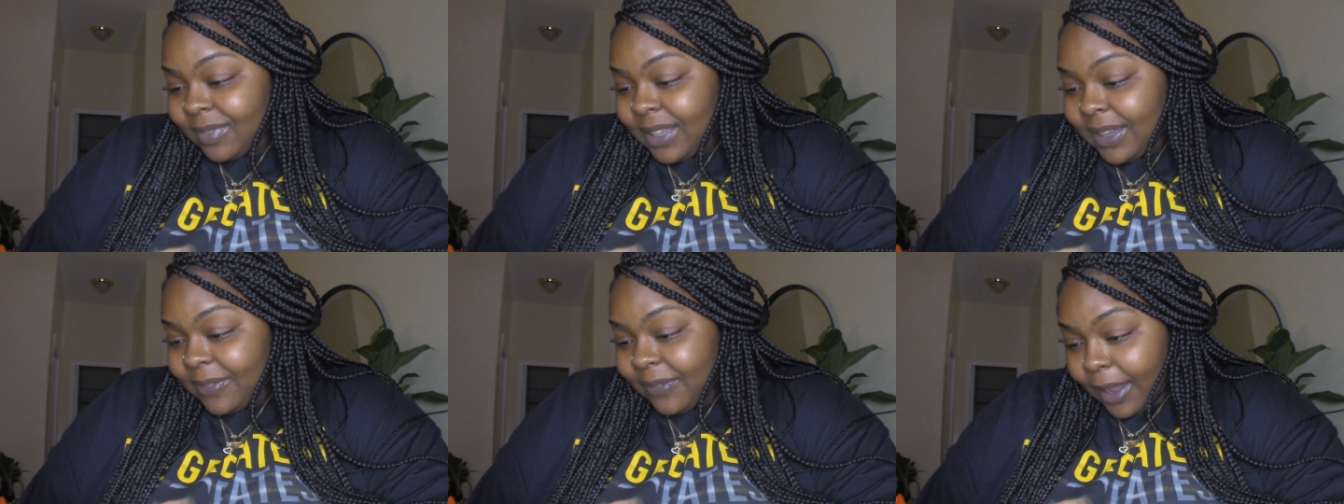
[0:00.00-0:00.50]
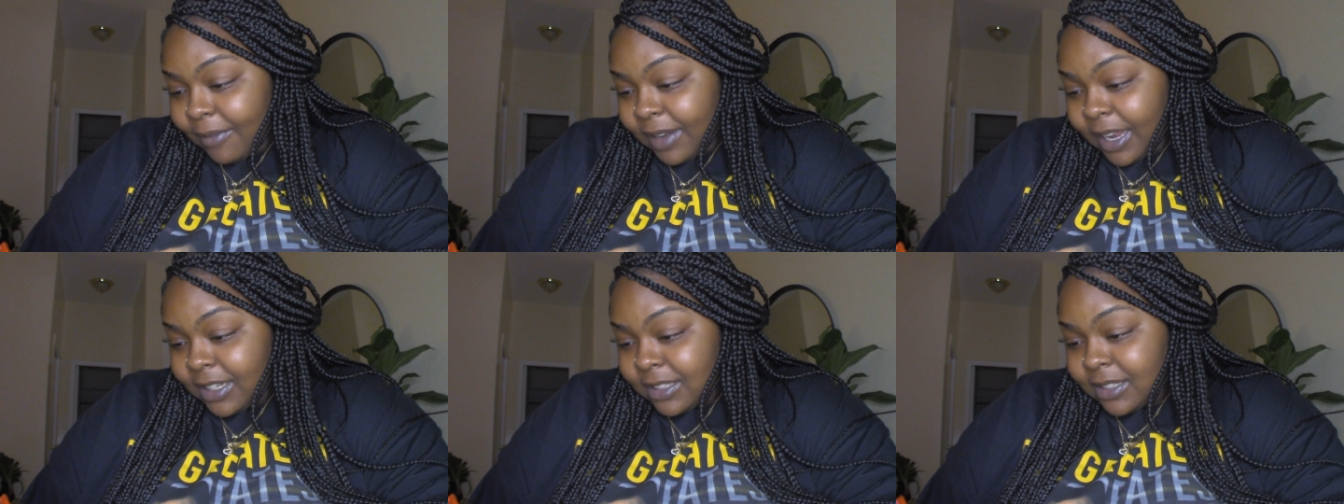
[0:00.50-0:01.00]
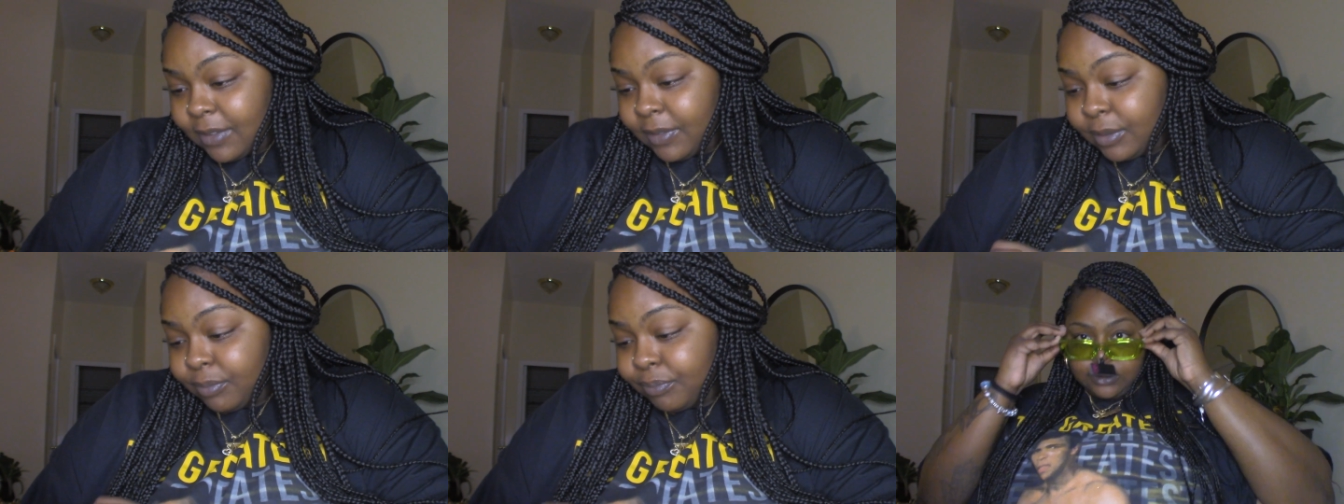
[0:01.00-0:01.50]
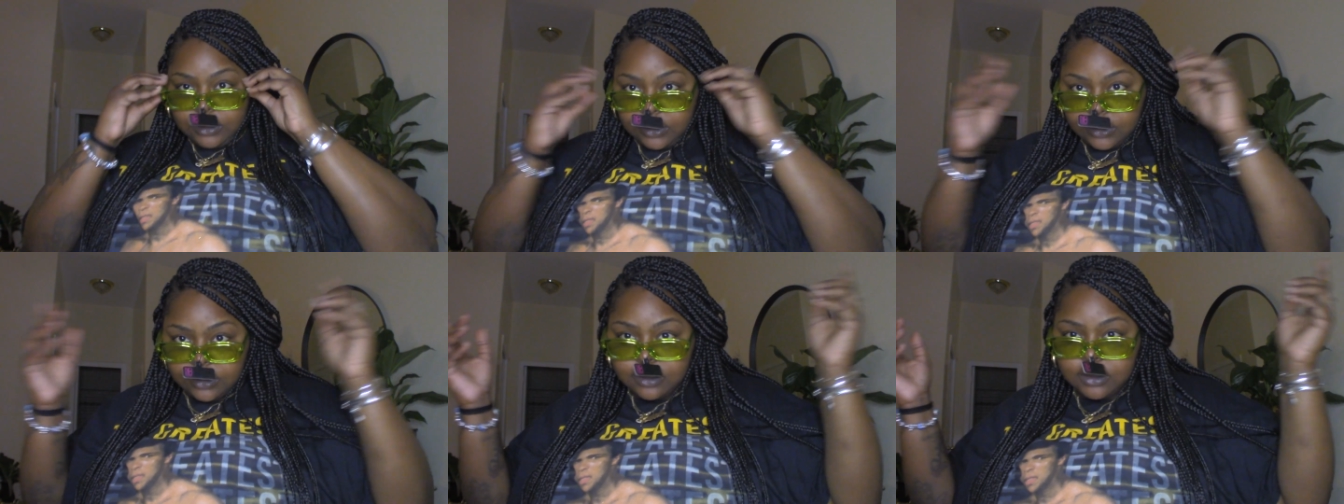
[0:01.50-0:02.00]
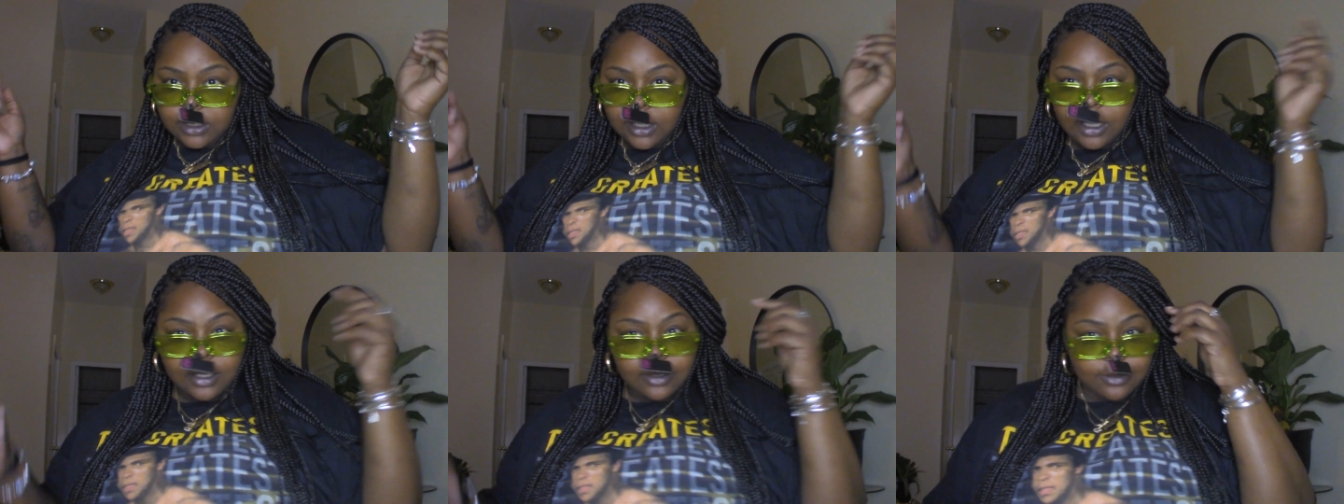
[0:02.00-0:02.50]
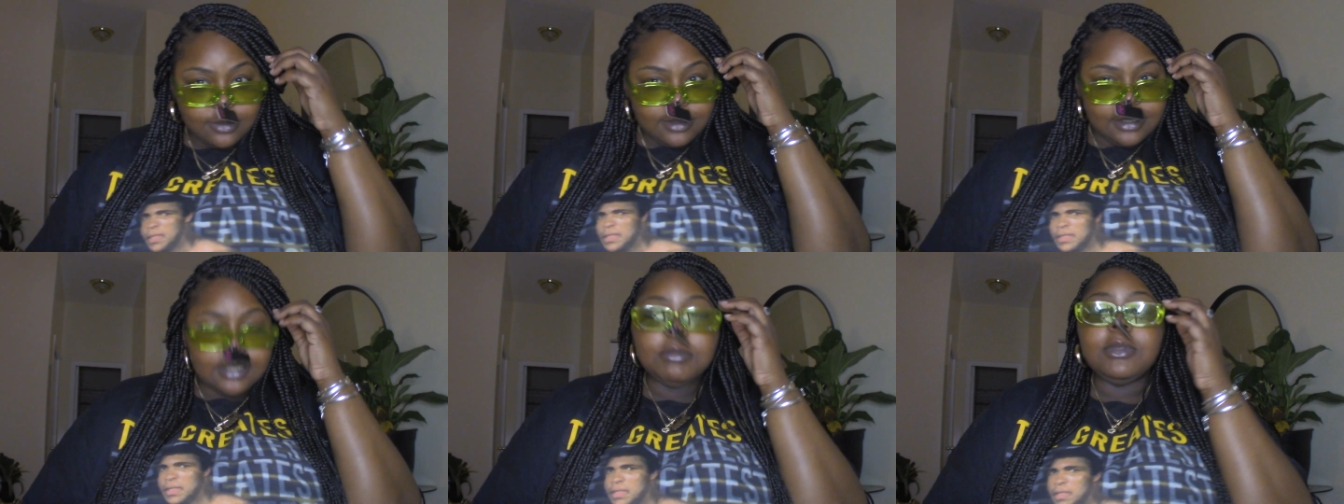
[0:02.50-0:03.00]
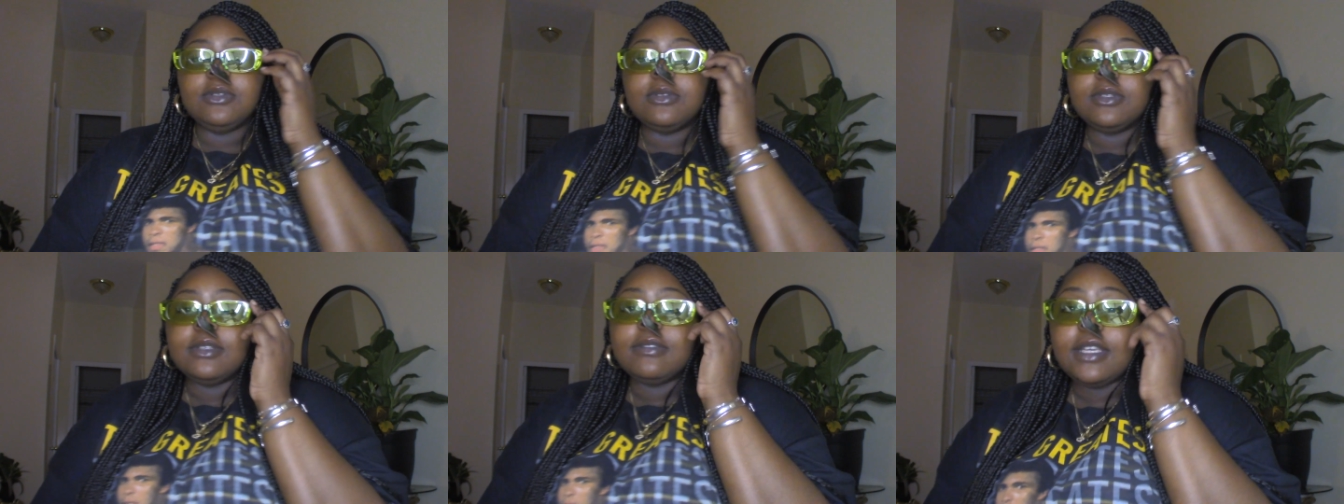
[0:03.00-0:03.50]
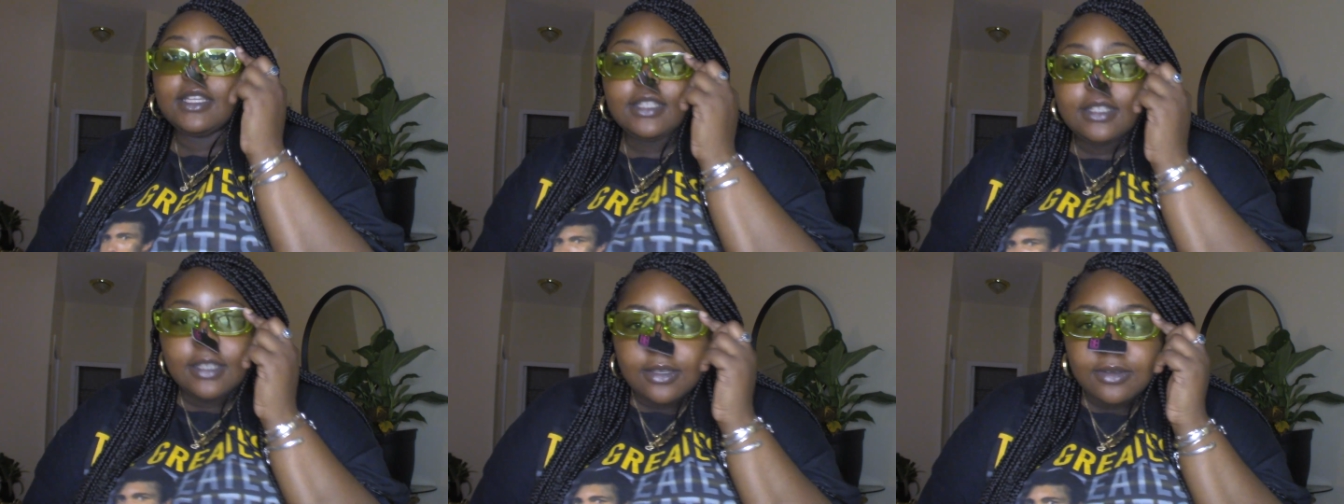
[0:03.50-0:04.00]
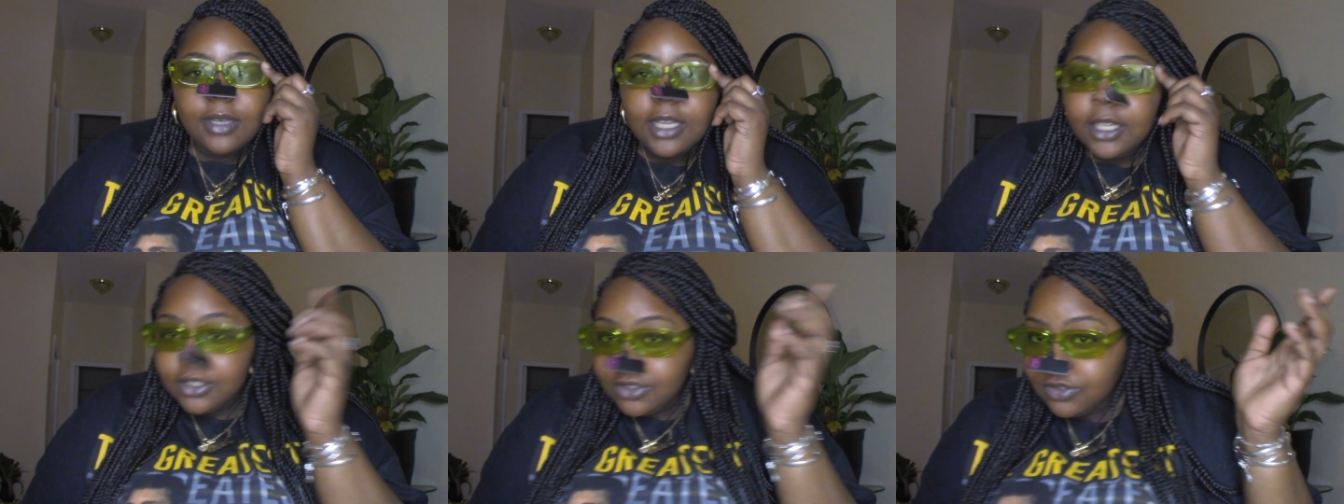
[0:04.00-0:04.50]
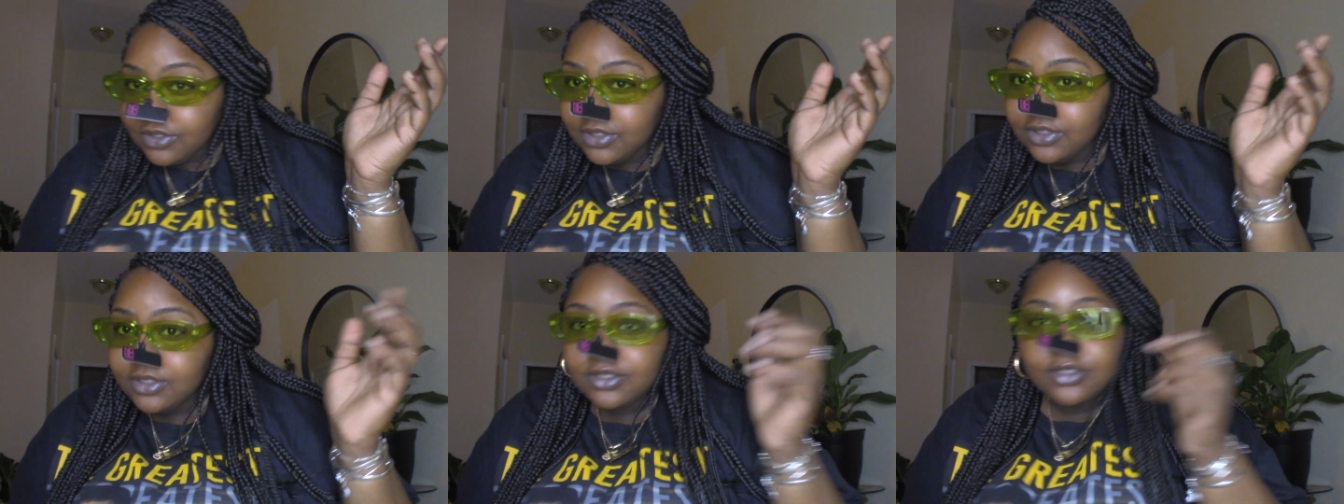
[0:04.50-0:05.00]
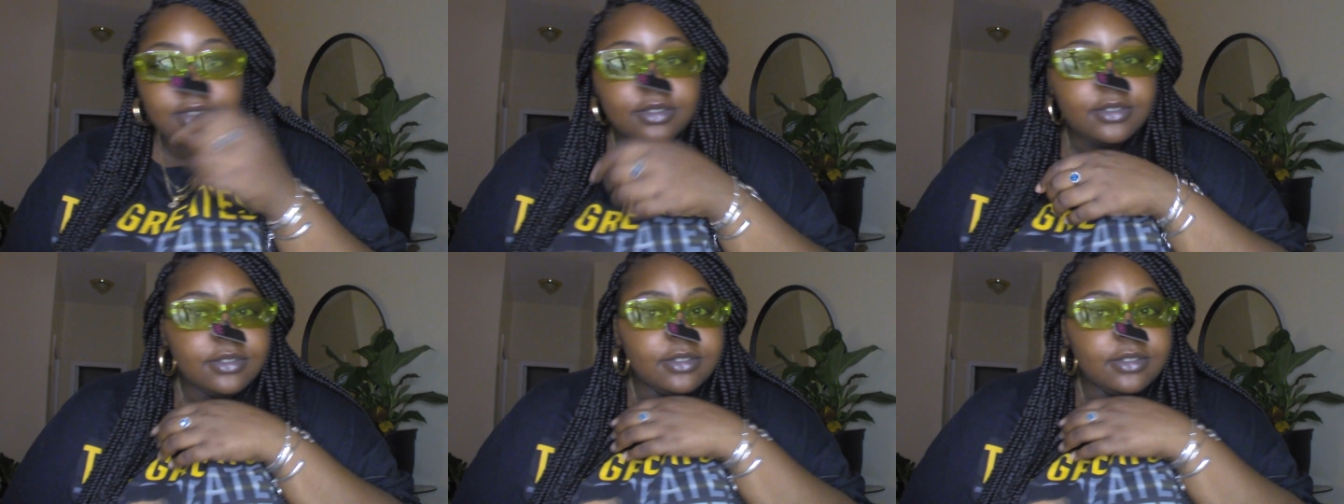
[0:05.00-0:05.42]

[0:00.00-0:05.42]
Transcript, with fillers: 597 I know you see me on the radio. True.